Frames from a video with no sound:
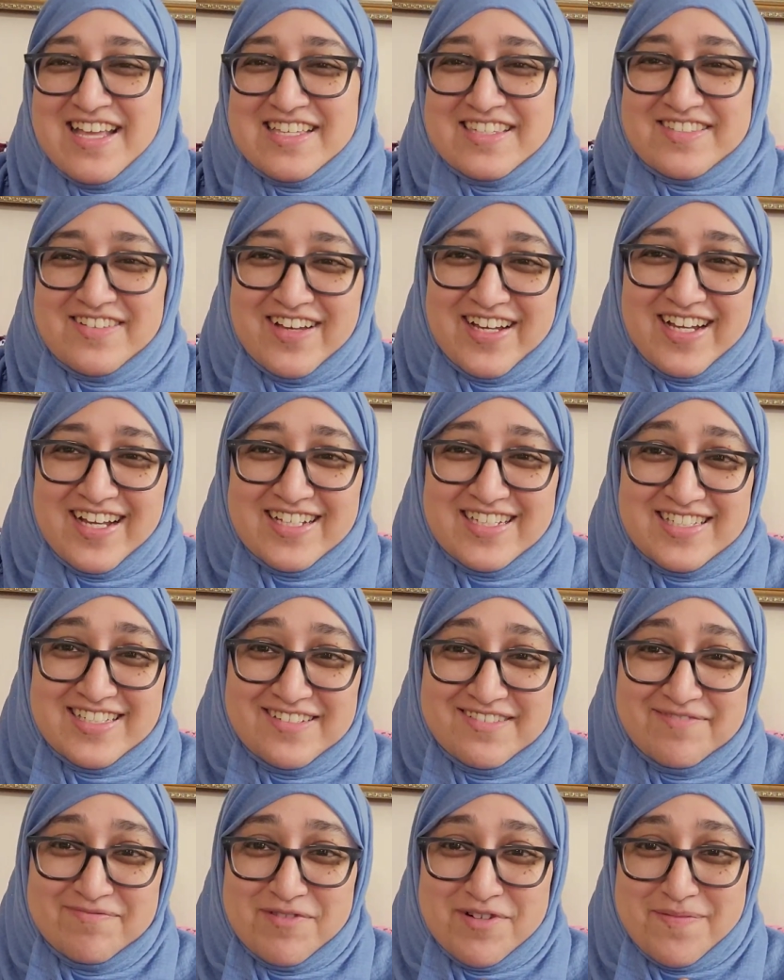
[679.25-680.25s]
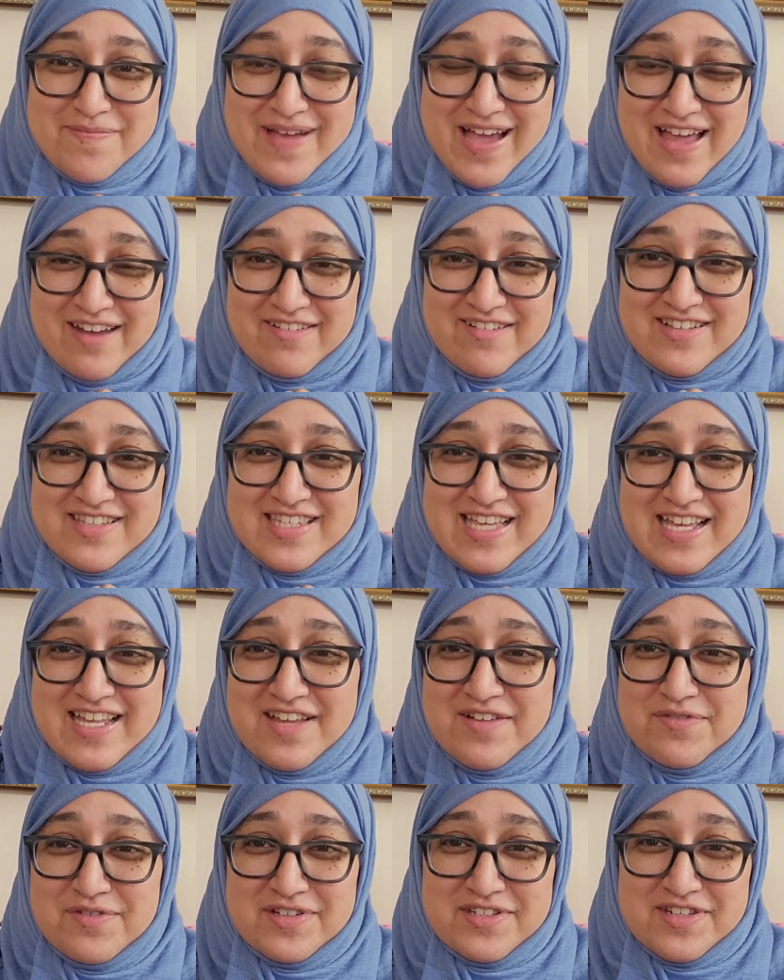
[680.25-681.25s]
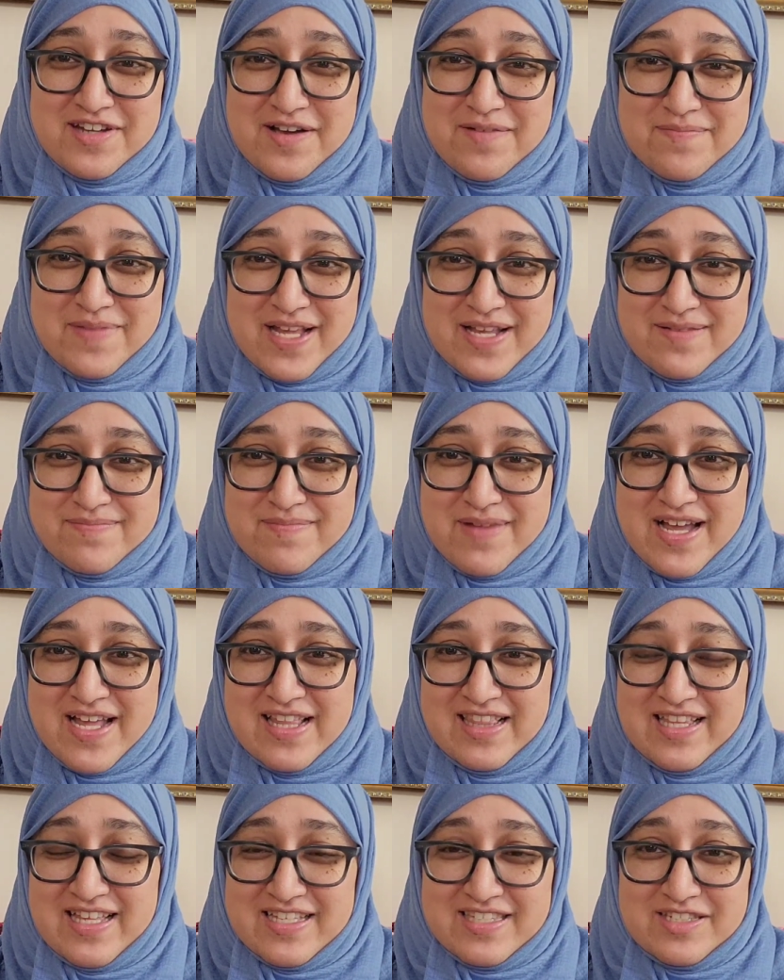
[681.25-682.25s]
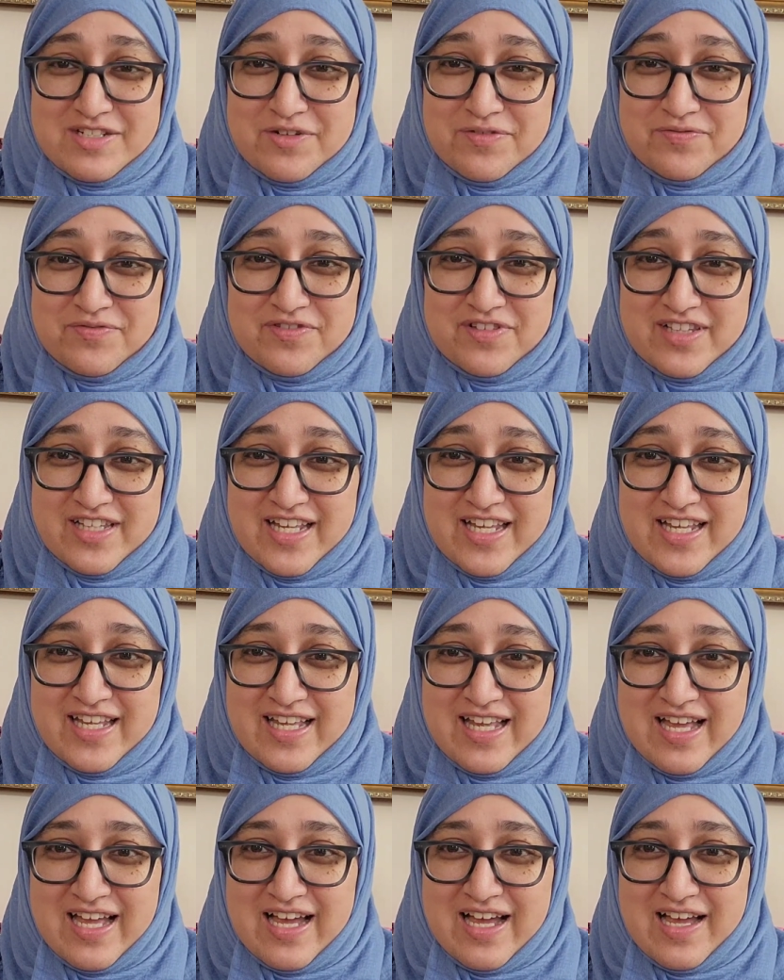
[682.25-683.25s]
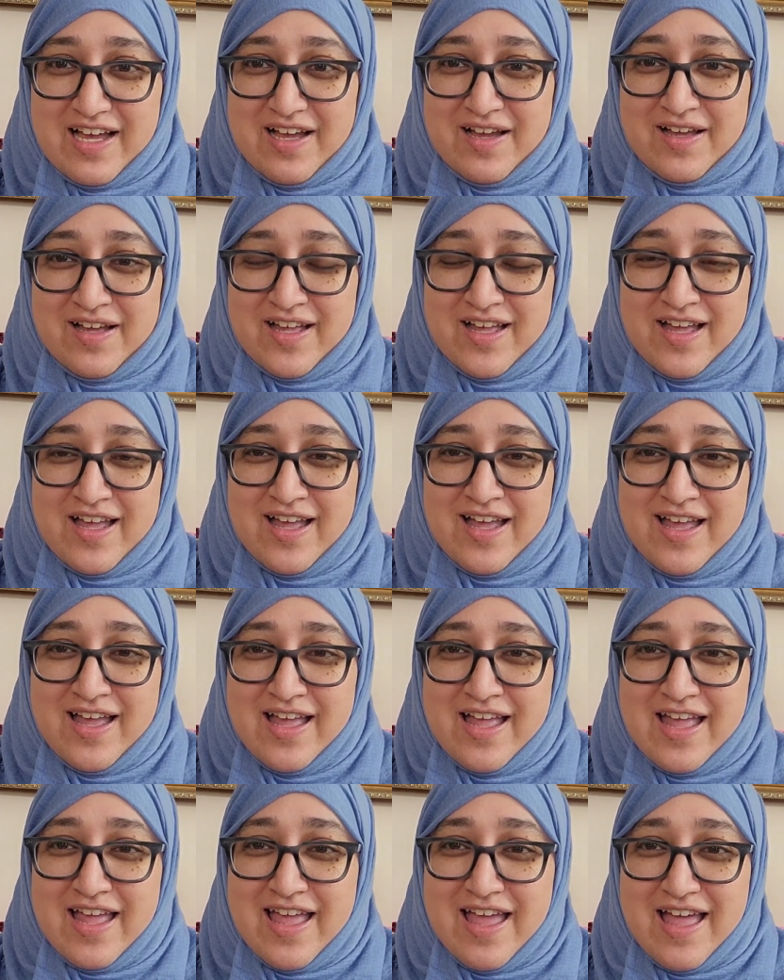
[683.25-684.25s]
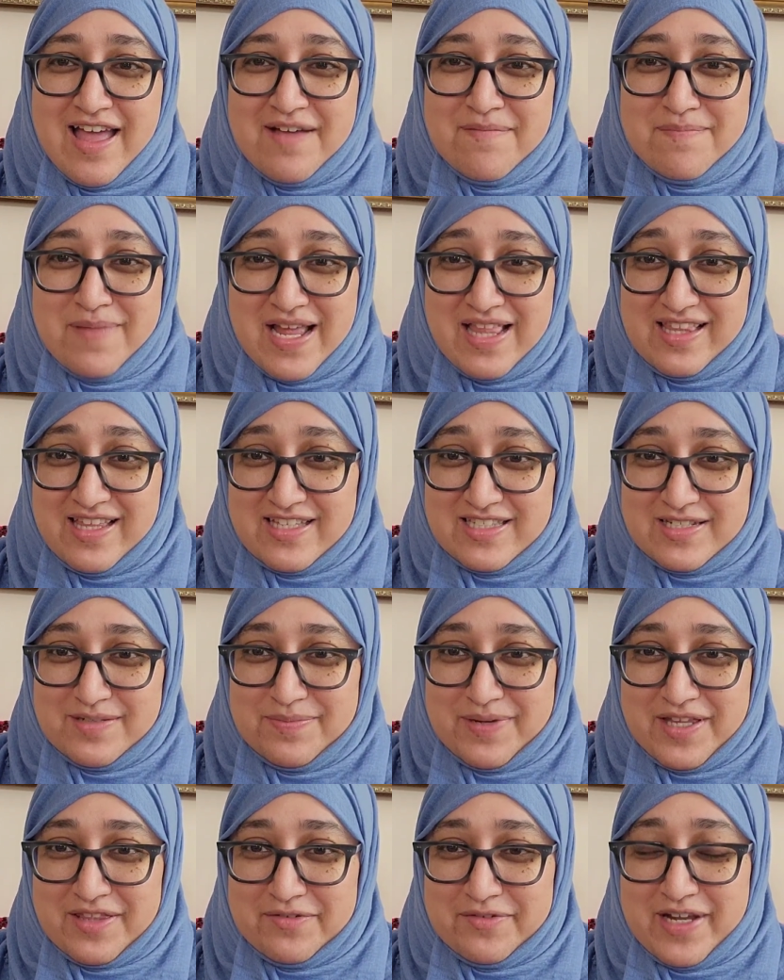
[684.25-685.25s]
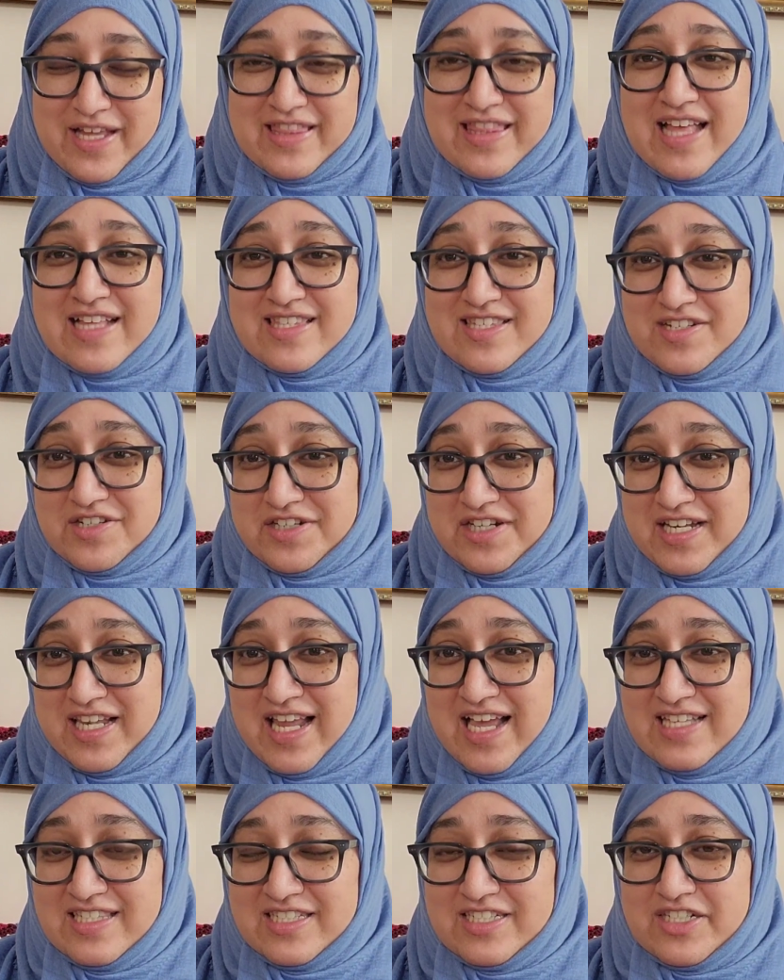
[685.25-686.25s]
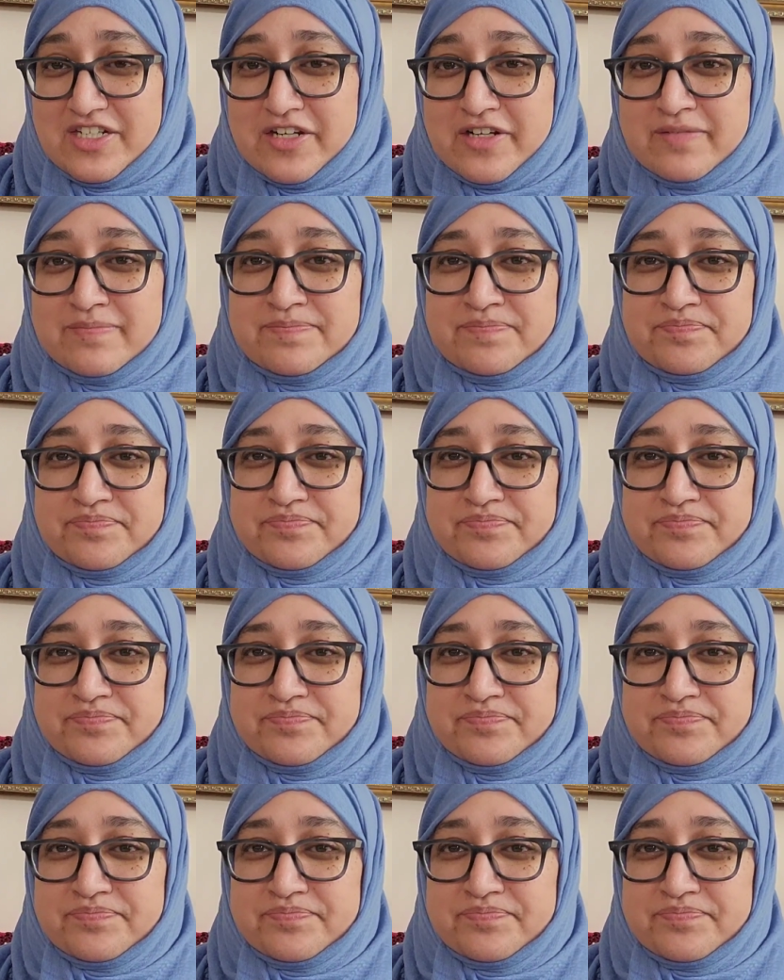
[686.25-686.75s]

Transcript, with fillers: So I got two more patterns. It will not make my list, hopefully. Uh, my list, by the way. That started last year.